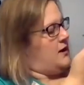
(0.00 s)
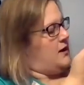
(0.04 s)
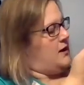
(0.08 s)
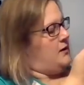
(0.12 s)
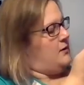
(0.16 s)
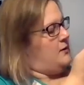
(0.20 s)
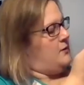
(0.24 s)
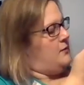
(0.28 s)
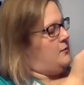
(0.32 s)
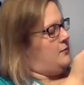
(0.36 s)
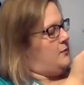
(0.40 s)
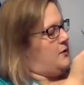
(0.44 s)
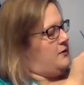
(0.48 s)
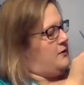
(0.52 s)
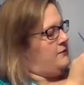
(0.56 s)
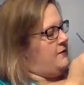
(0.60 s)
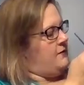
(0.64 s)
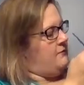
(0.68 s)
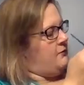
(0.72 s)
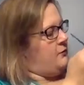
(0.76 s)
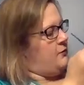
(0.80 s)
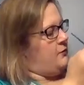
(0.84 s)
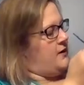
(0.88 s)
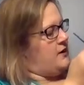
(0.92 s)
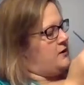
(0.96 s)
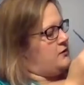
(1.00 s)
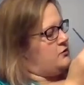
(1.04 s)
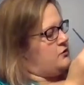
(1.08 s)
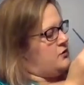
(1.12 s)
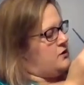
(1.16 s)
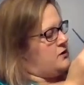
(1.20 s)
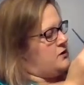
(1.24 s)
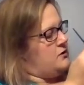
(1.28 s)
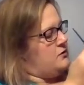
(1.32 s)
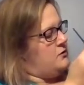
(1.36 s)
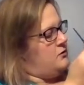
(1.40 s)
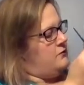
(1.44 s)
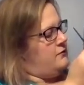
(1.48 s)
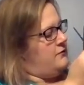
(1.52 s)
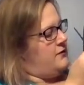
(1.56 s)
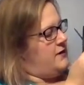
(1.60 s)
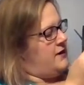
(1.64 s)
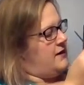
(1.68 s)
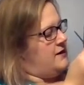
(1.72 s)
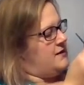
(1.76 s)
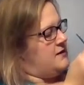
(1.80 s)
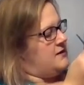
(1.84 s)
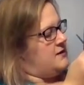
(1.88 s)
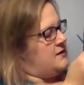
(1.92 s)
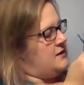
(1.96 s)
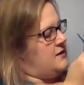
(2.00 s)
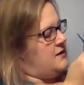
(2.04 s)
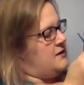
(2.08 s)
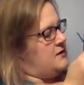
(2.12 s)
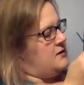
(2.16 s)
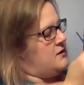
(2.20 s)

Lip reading: Okay. My favorite way to draw snowflakes